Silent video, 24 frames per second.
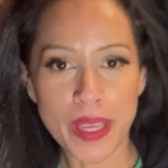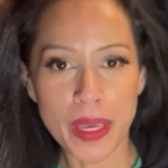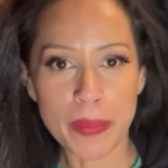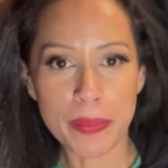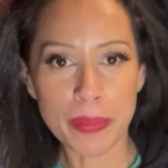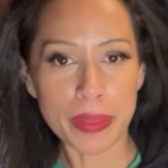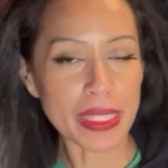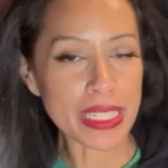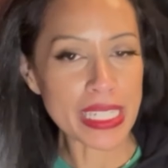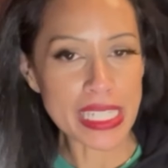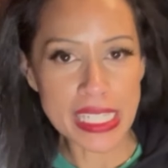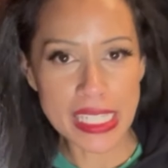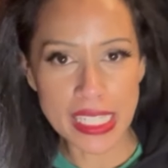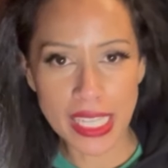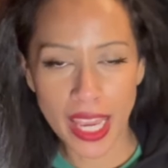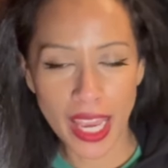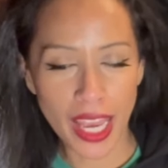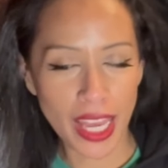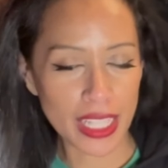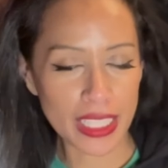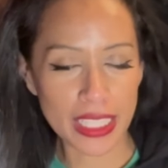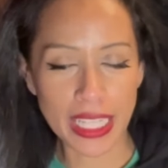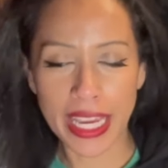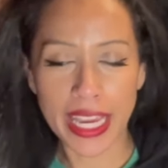
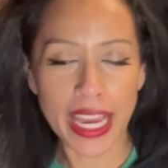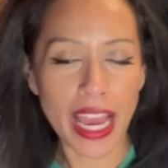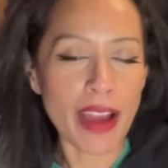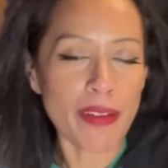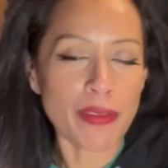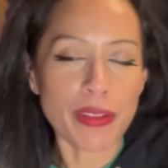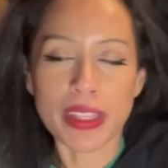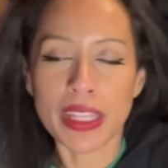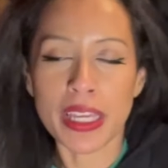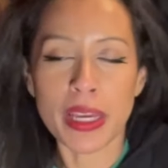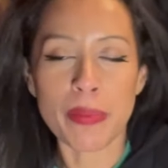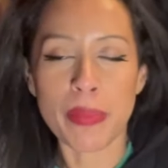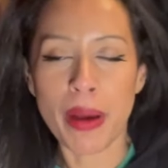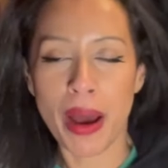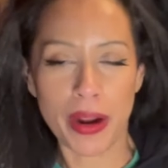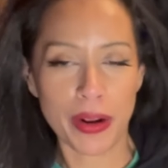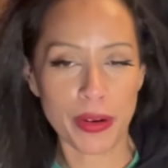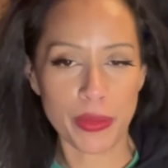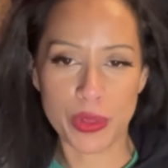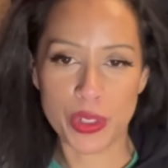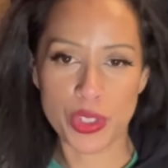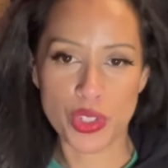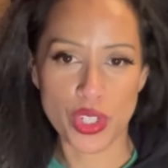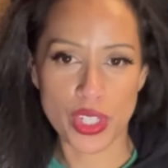pleasing, like everything about
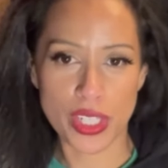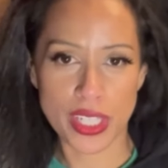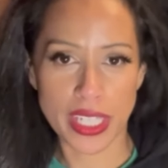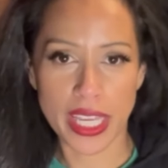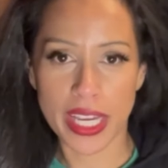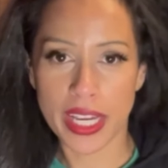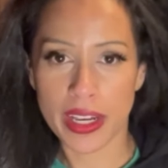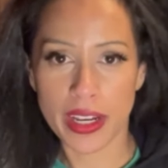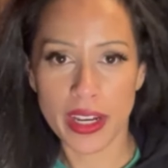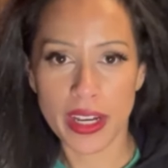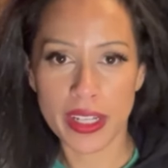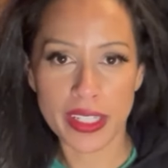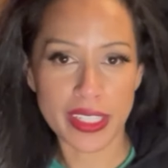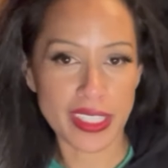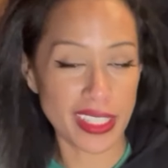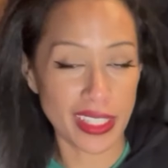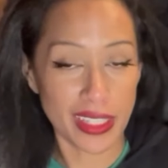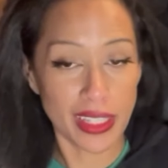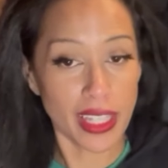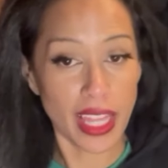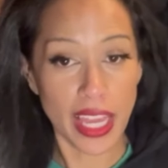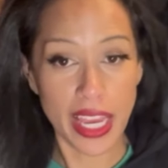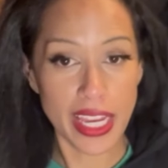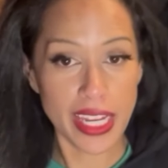it was just like a
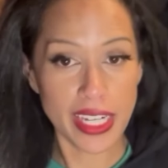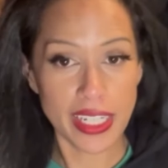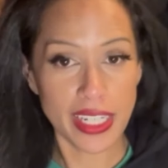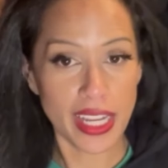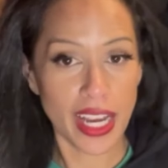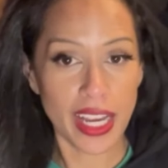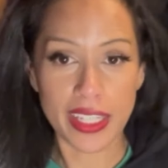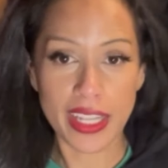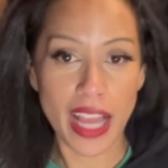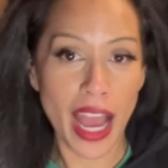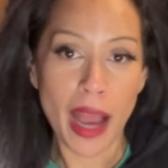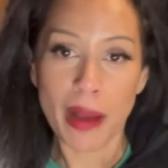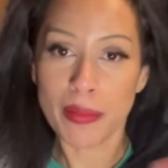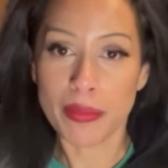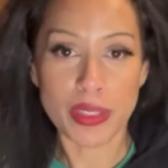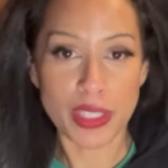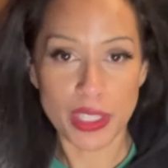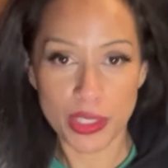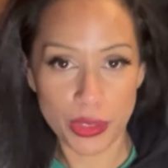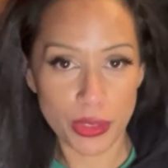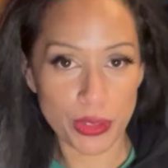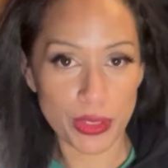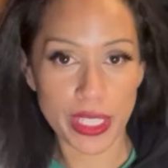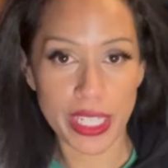delight. I
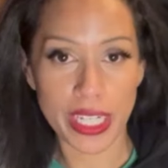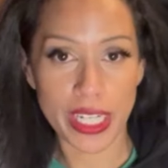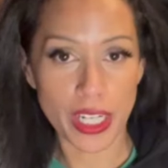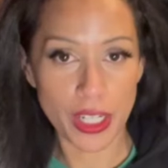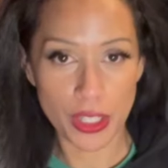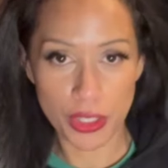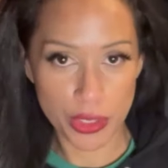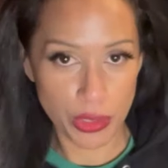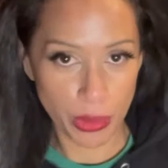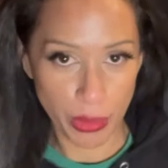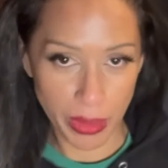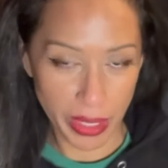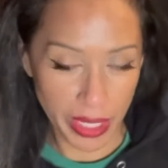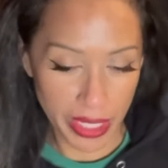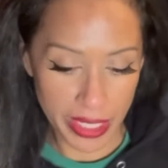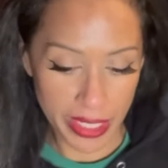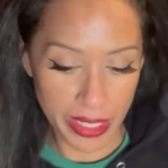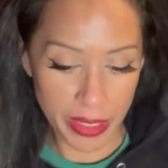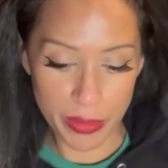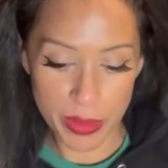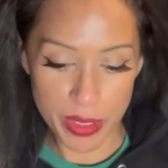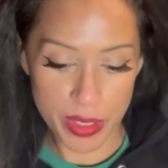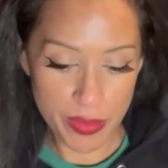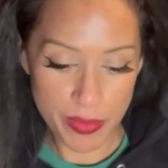absolutely adored it.
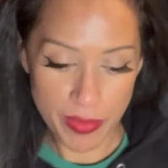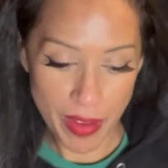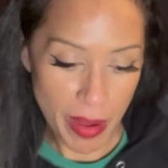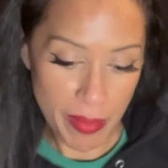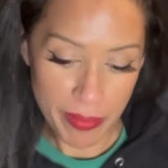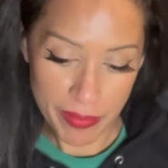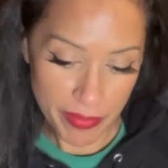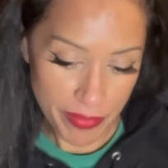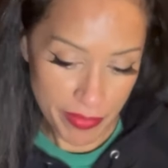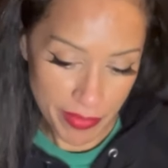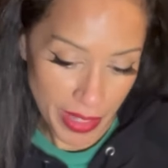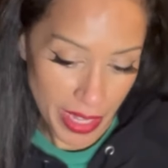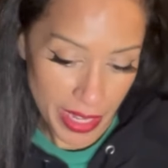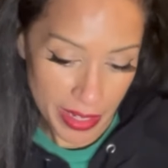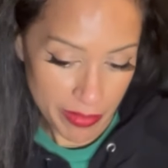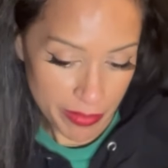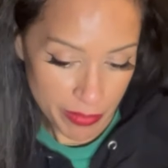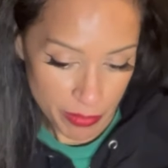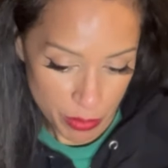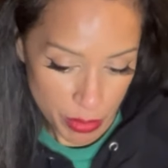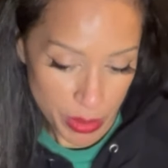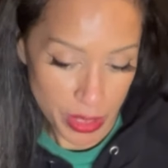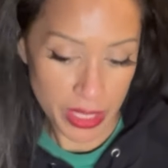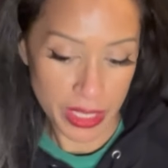It was like
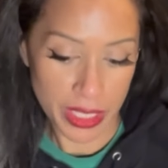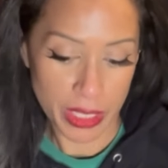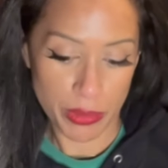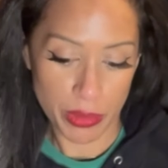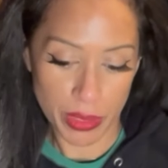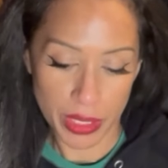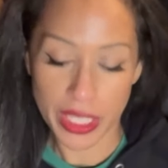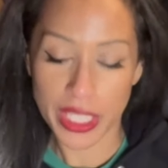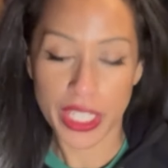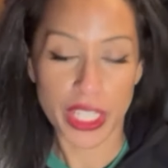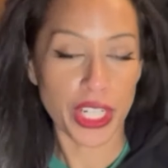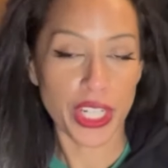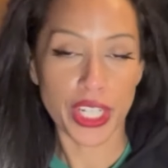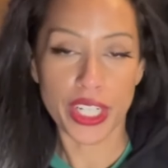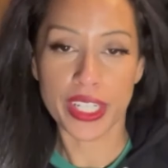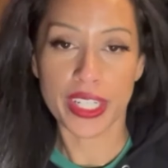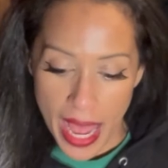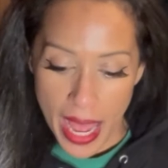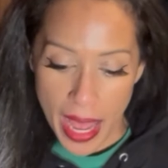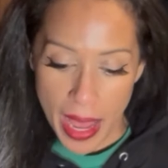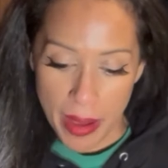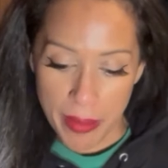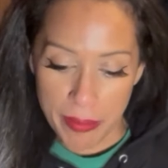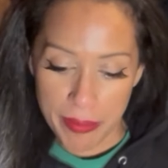really, really good.
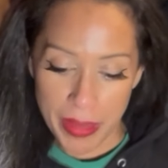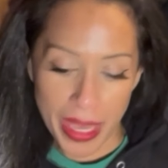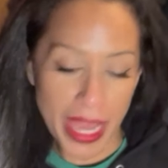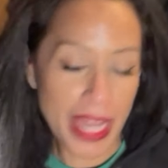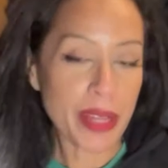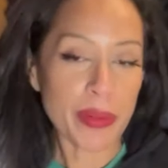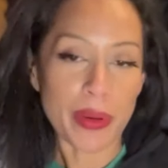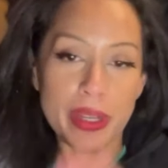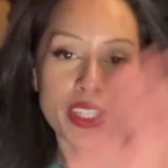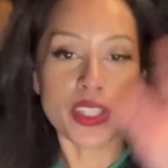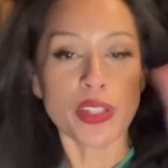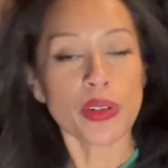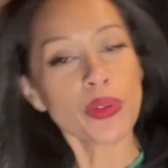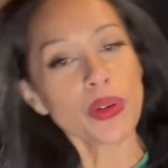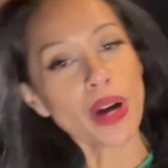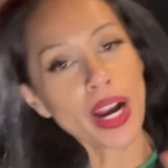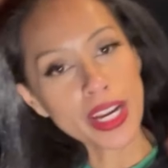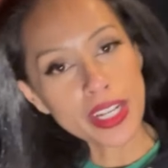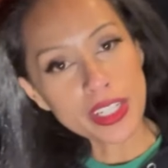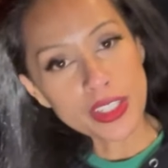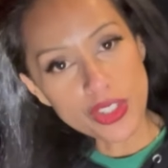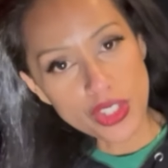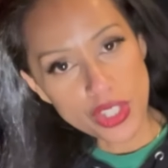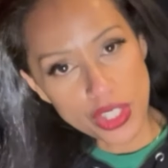Anyway, so I
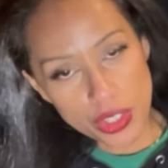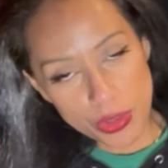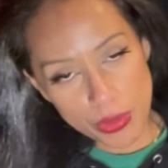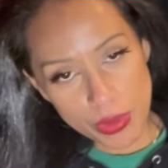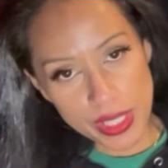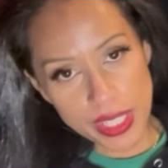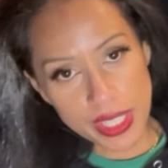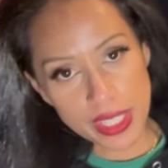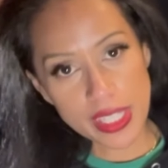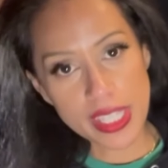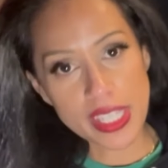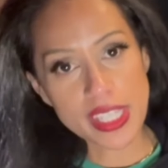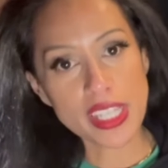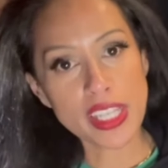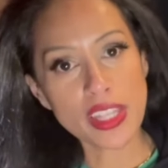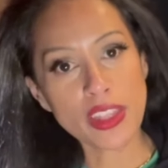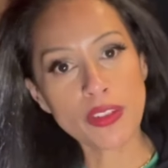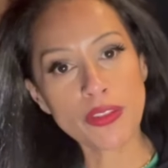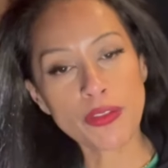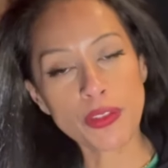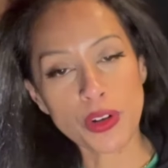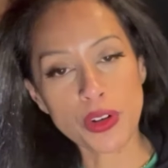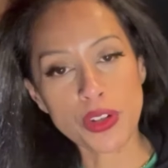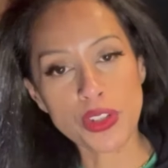had just recently seen the
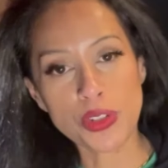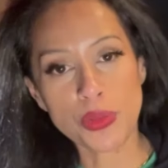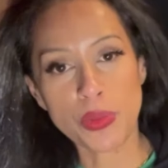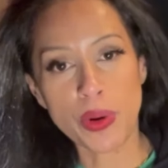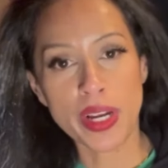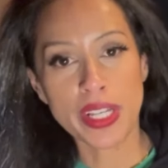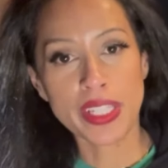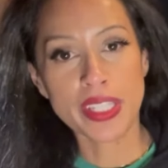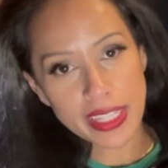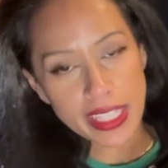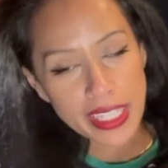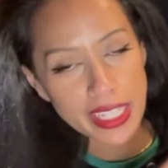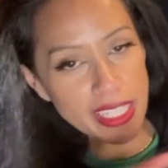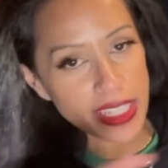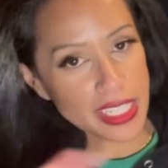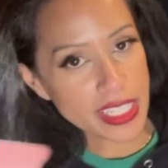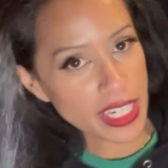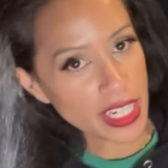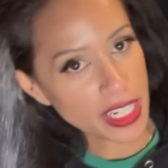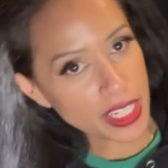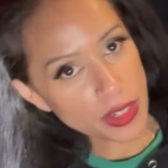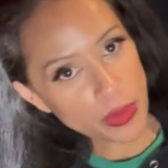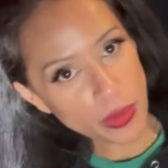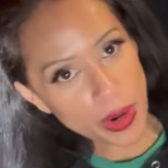first one. The
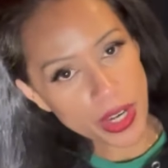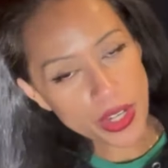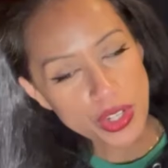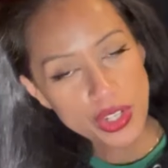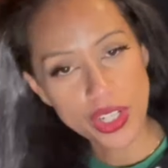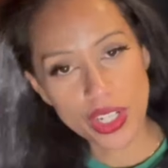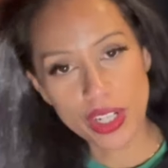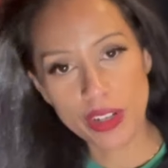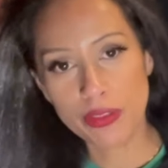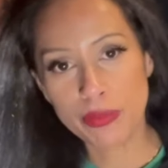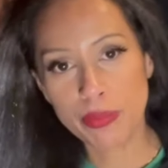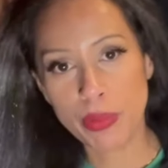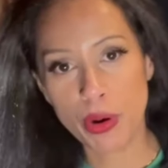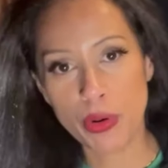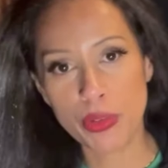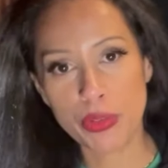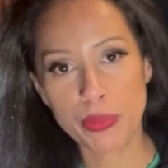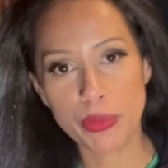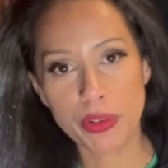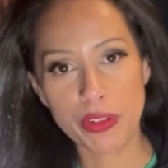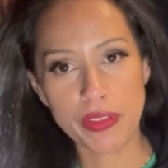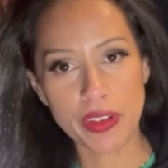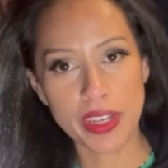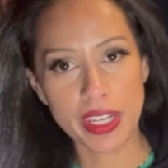continuation of both
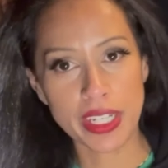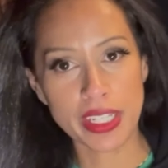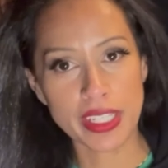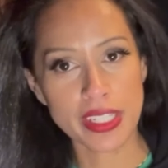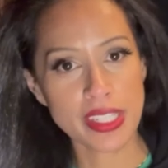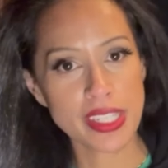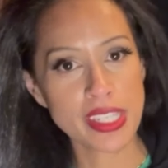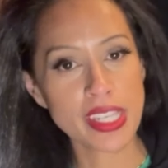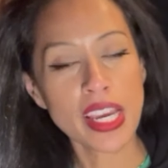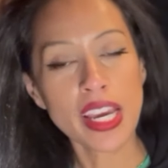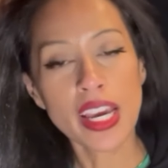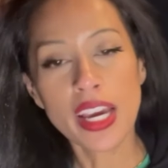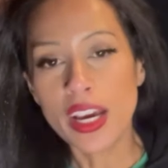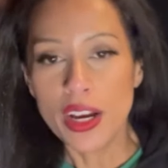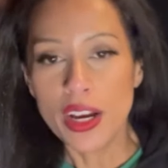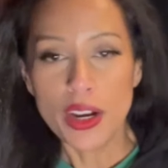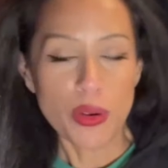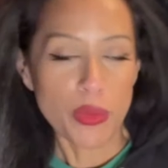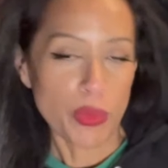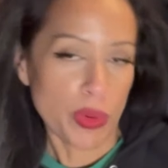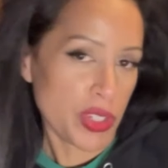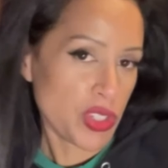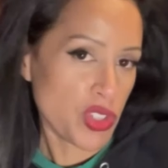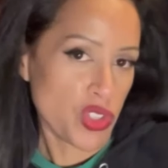movies
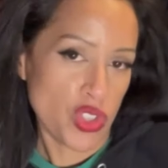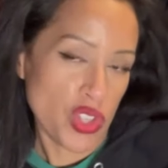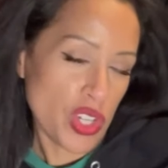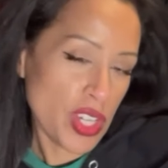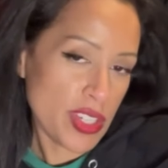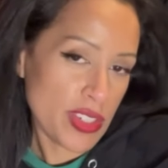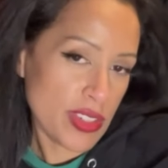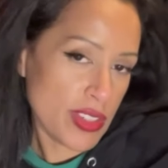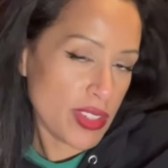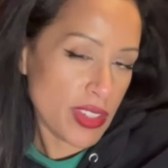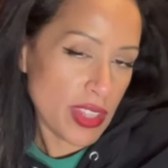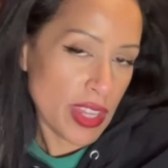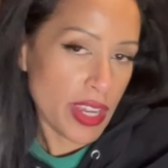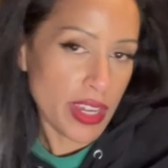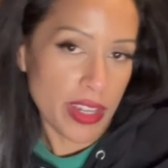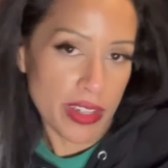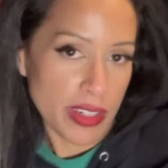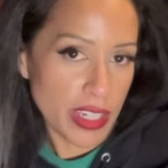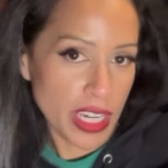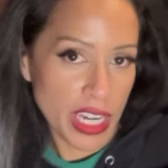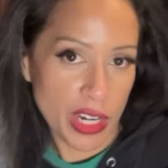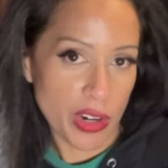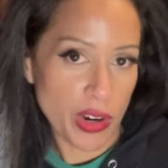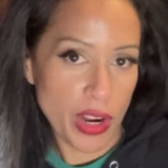was just like
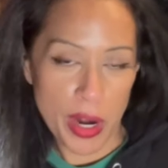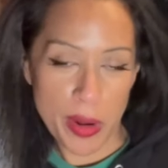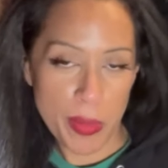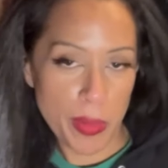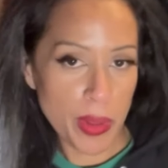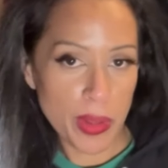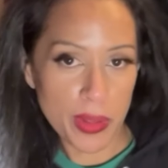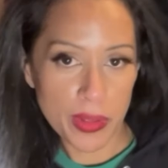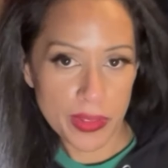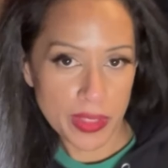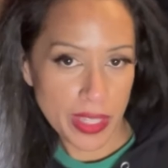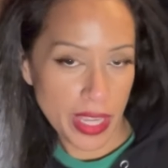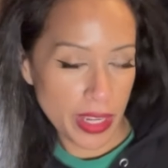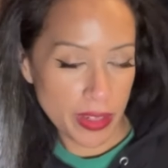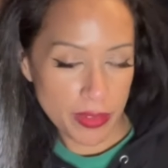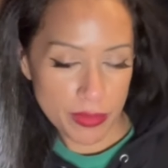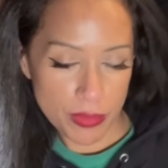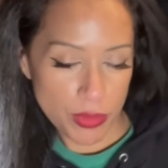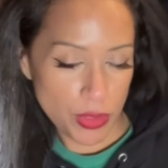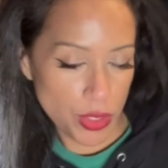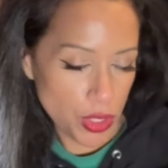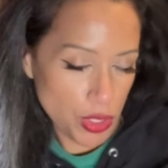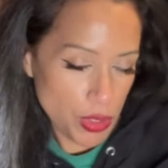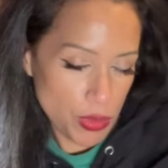incredible, like
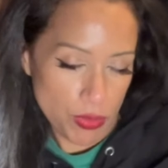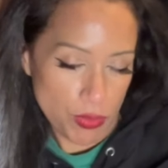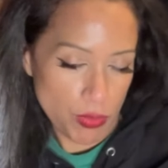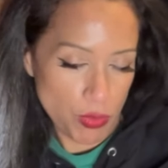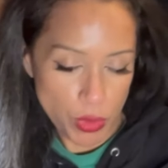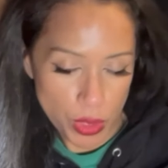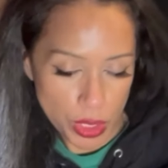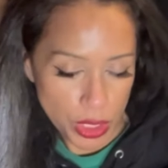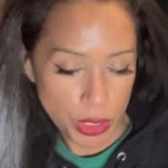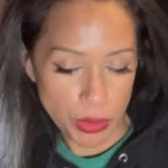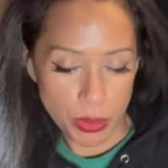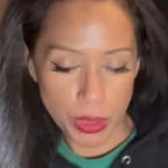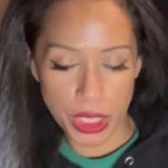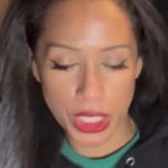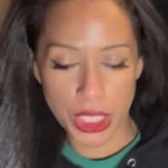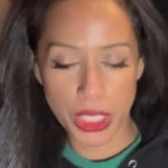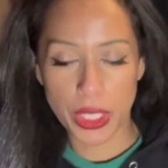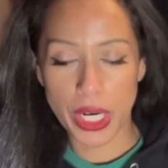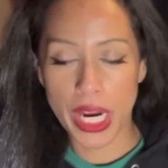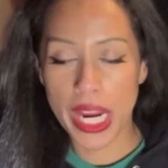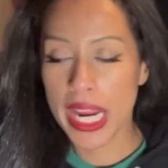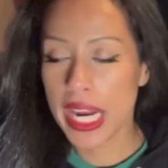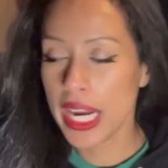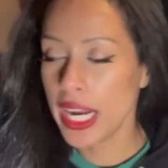just really, really
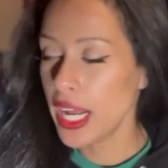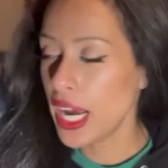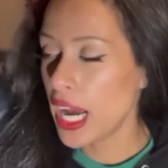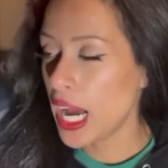great.